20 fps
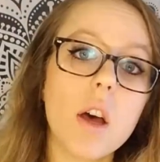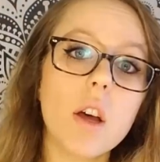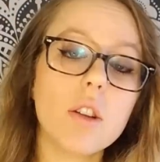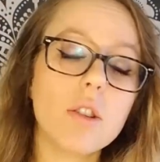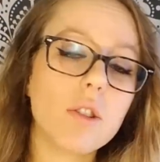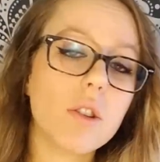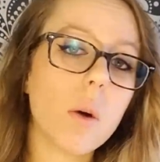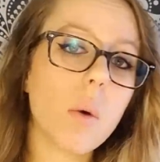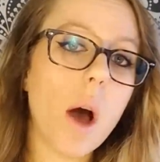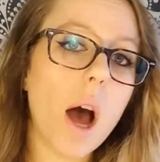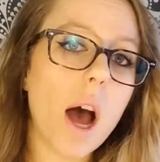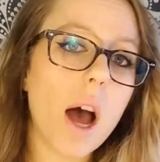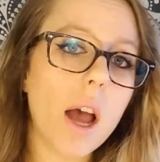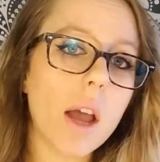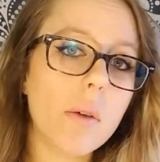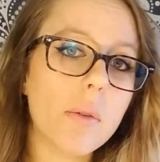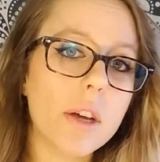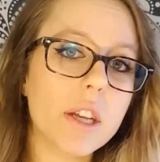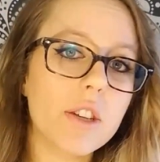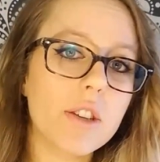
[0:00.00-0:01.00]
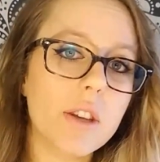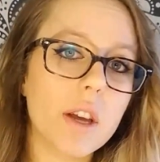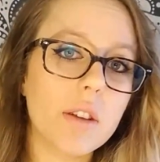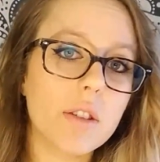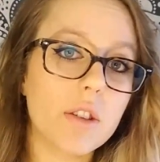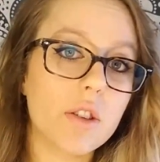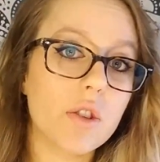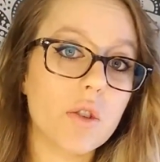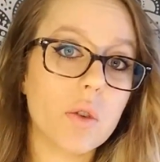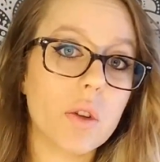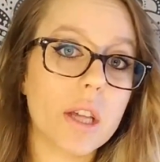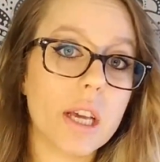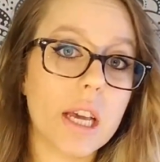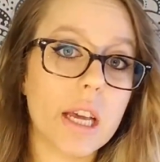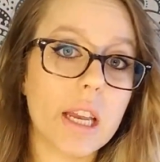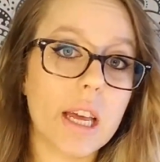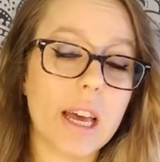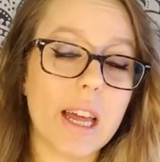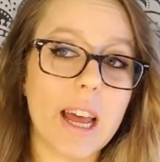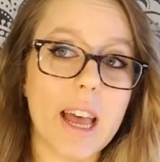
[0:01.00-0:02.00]
So I reached out to
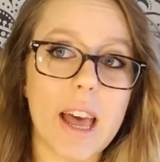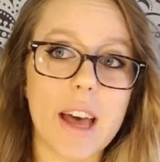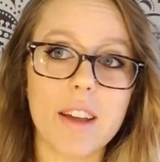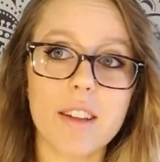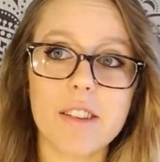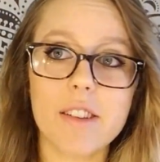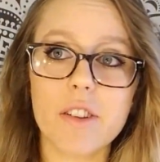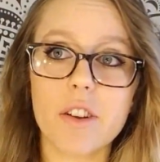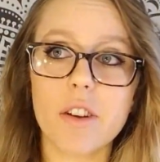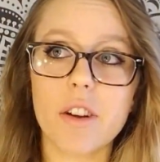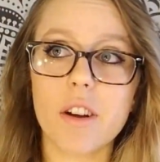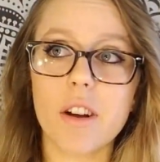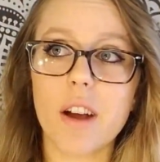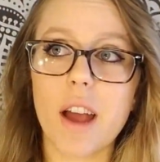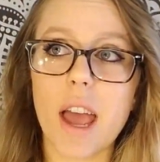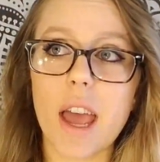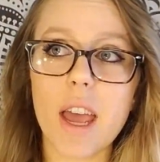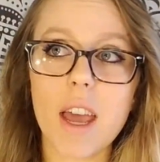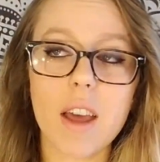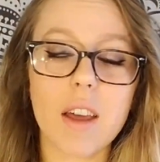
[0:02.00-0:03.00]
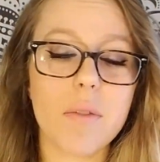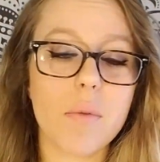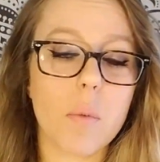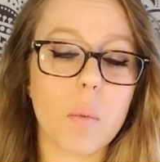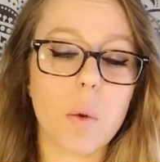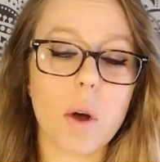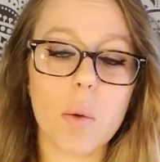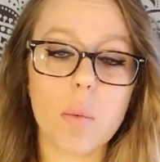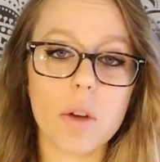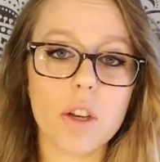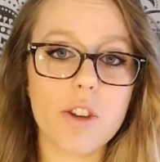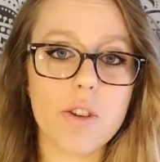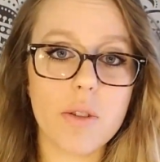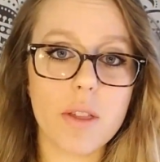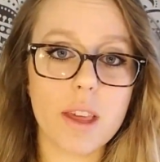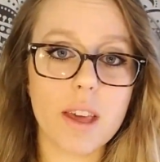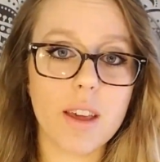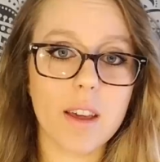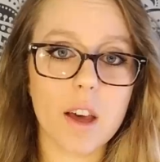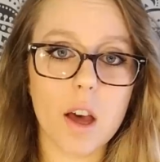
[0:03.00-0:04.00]
Julian and I asked her, hey, what would you
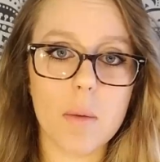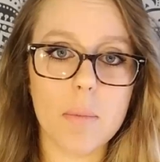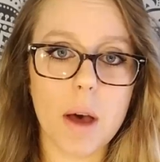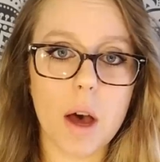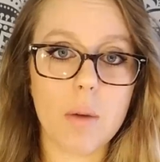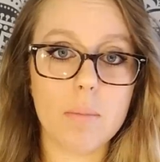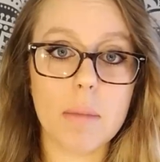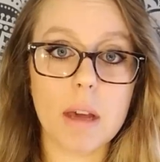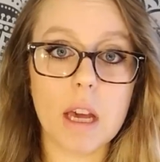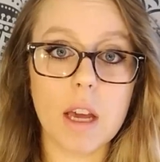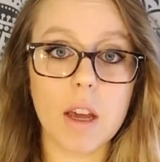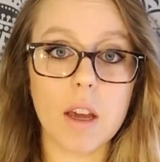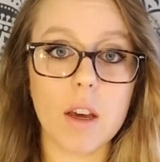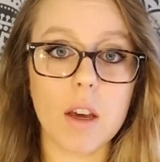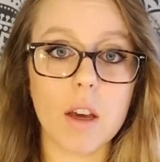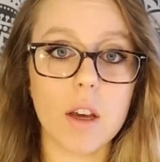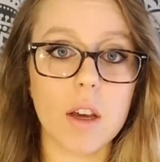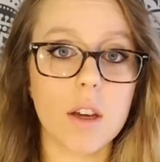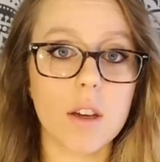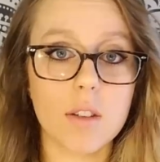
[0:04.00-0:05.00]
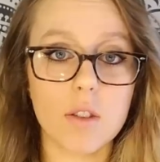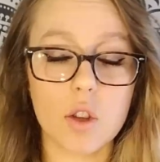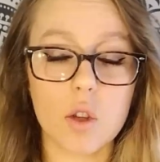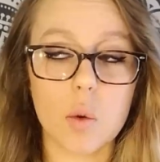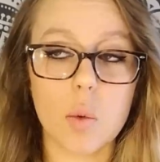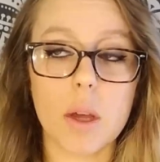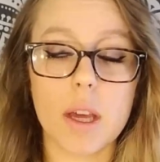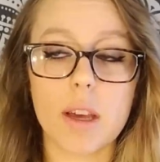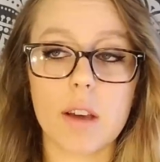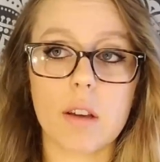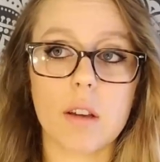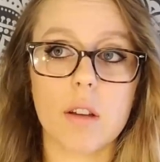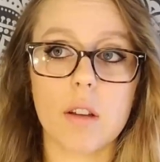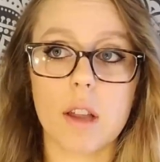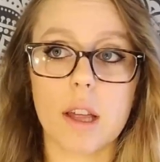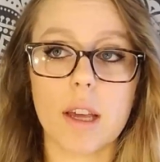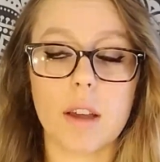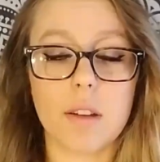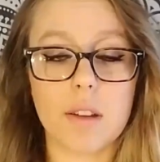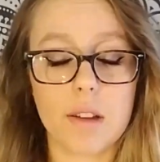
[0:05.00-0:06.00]
think about me doing
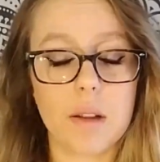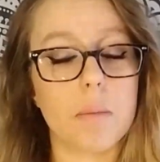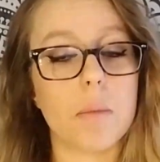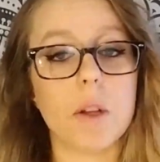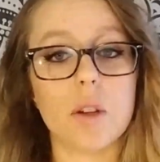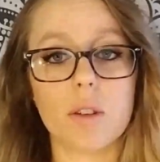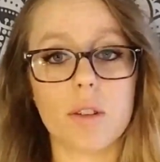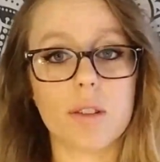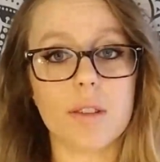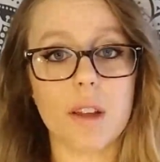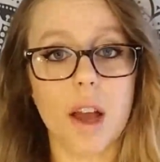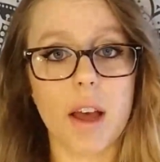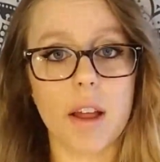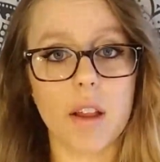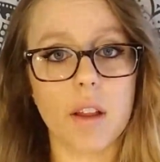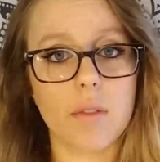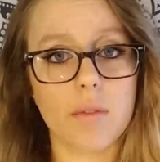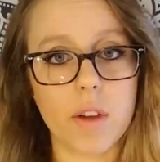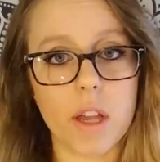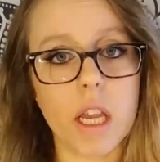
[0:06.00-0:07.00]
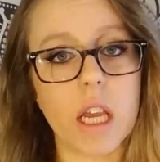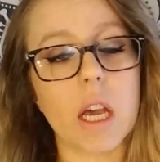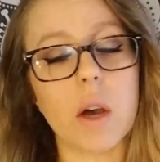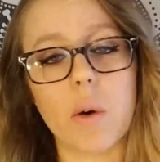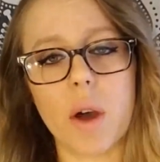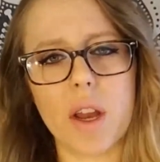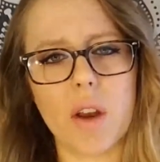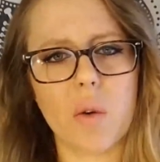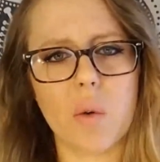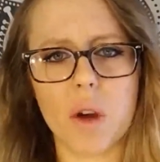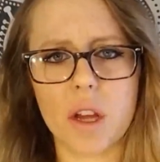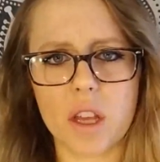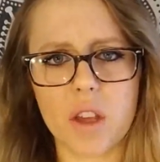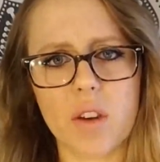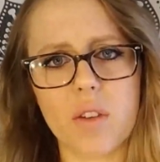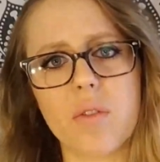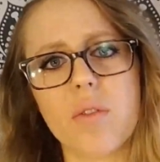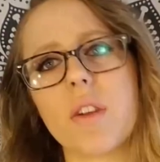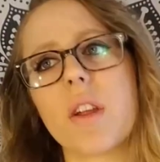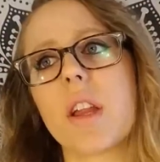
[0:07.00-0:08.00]
like a similar style of video? I don't want you
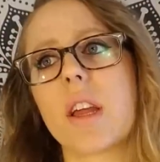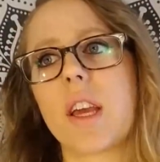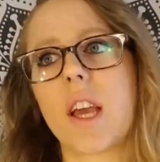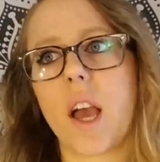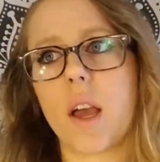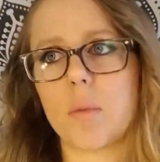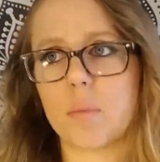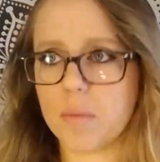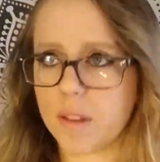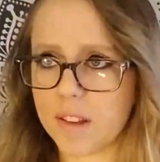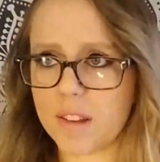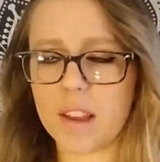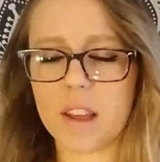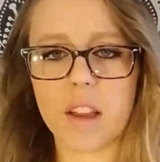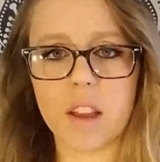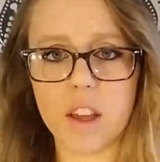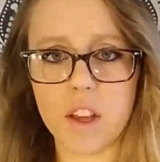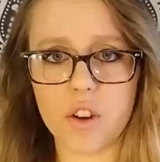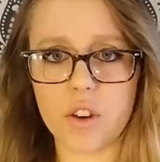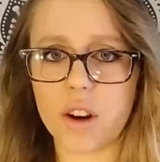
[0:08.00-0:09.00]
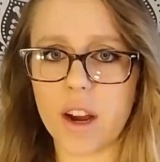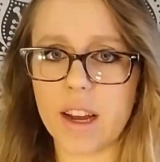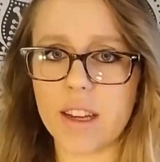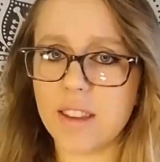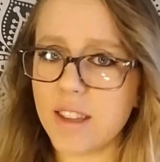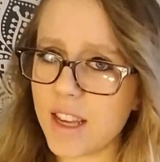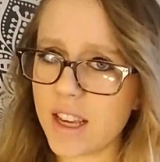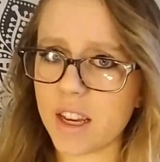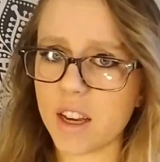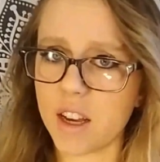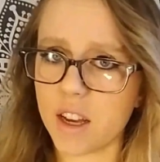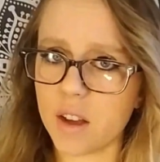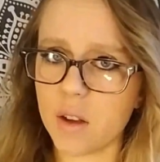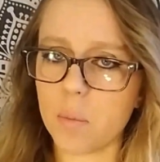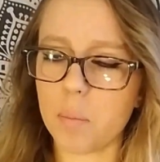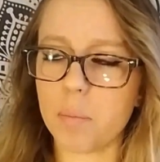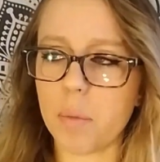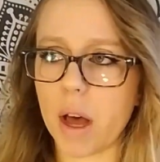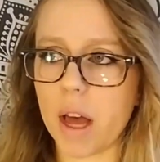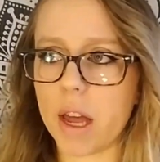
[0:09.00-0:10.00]
to feel like I'm stealing your
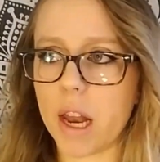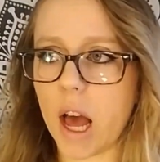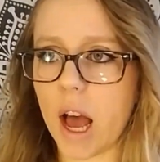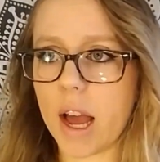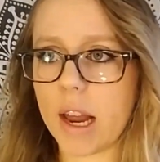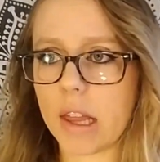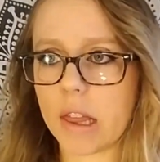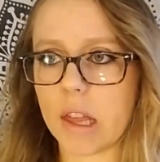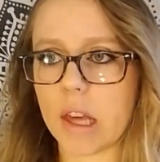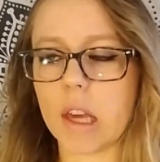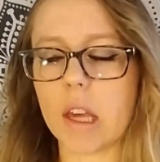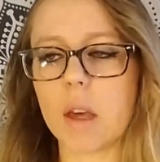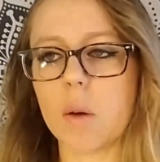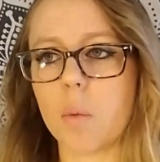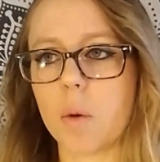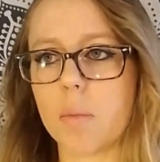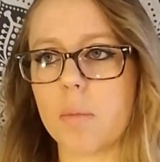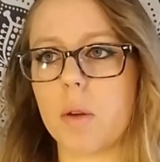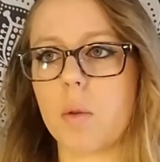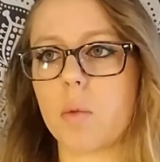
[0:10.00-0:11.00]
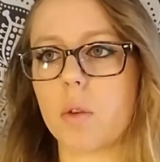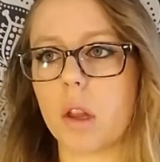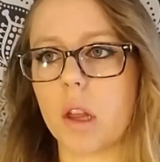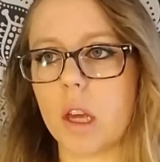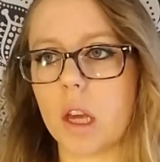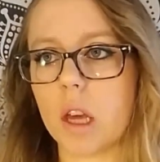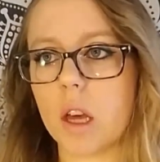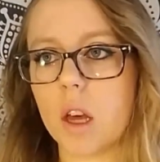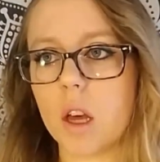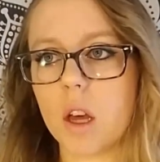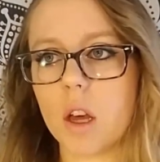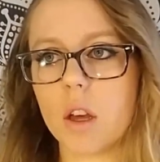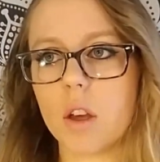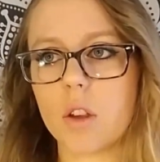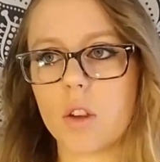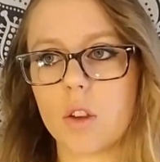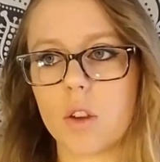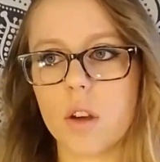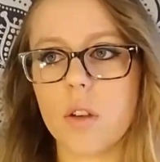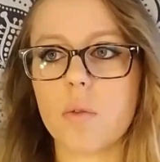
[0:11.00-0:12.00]
idea, but I think it would be really
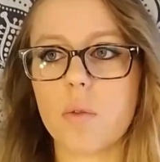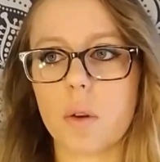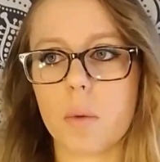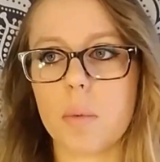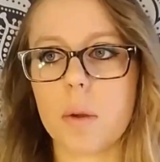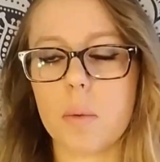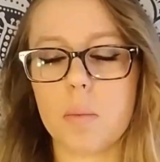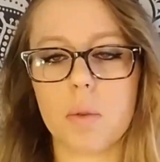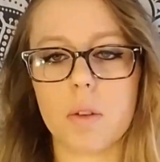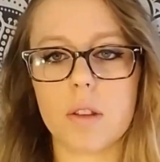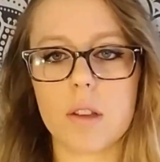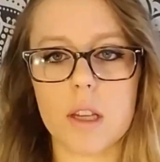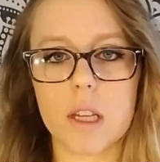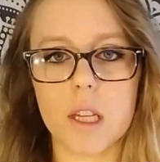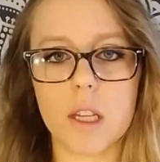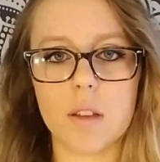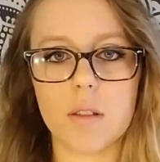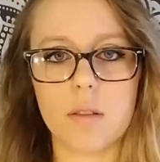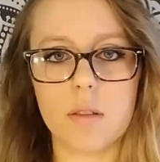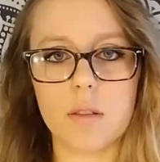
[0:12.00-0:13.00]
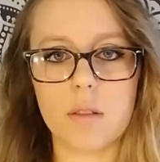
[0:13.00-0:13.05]
good for people to